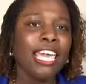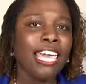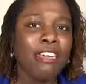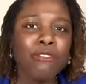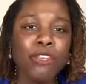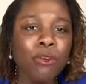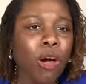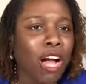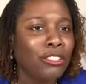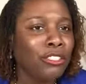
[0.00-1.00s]
If you
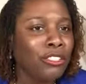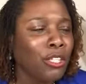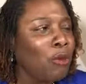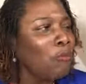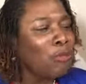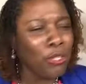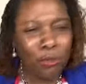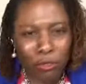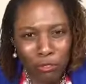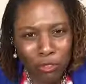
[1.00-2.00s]
are so
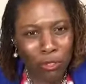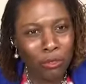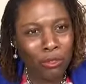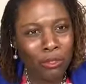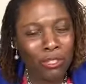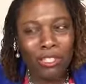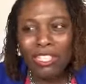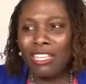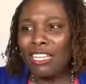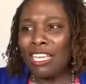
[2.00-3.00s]
beautiful
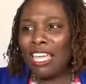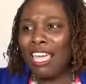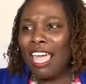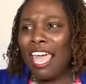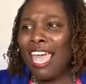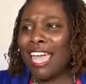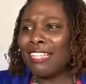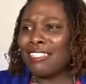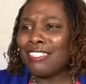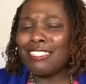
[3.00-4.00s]

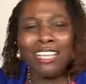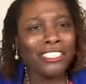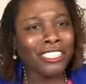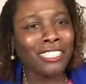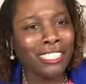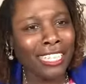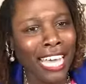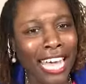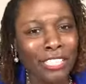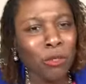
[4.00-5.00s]
and such a good
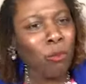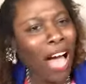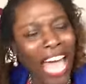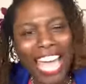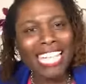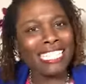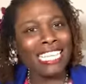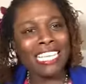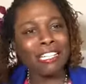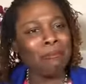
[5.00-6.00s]
catch, why hasn't
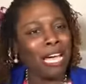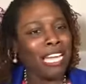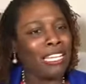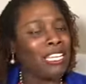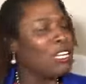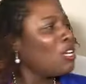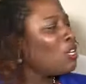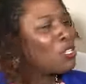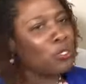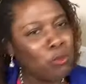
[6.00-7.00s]
anybody
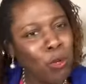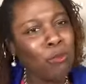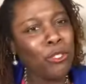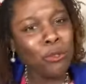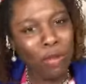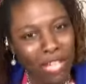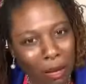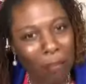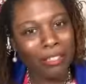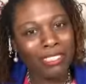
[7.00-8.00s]
swooped you
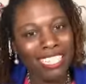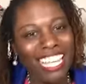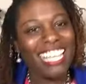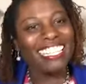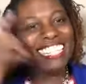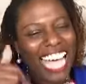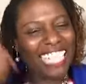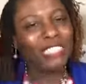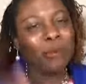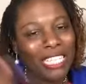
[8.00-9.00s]
up?
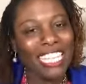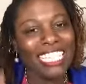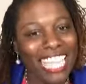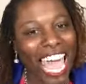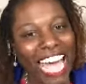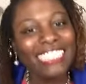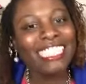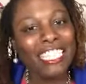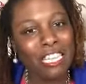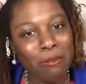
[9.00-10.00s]
That's what he's
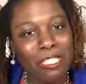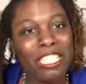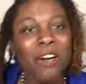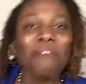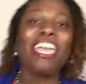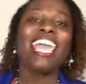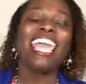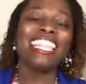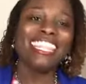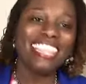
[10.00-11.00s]
asking himself,
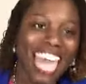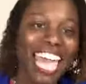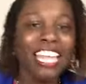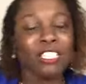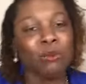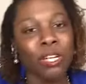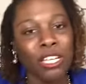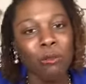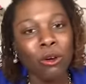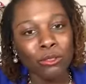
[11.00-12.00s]
and that is what he
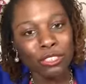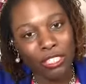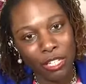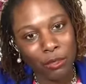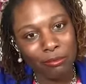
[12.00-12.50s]
wants to know.